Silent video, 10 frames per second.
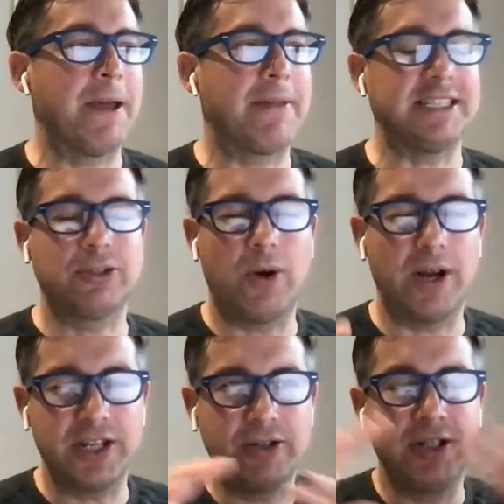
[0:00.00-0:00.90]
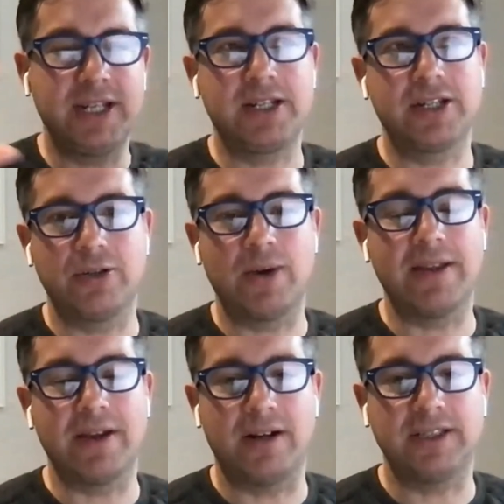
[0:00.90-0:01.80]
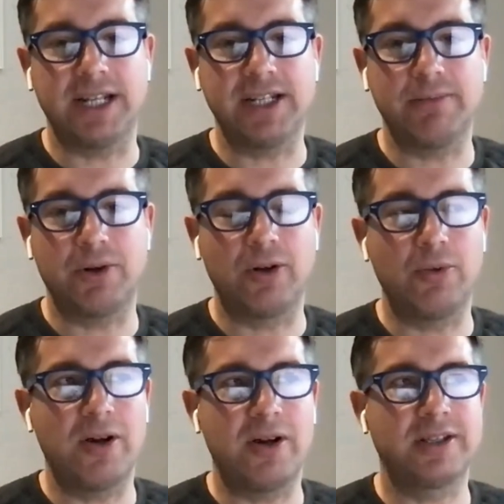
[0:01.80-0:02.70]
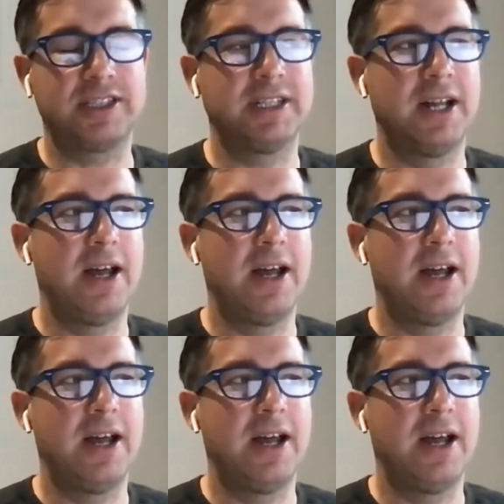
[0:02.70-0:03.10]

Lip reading: And that's quite unique to the way that our data model works,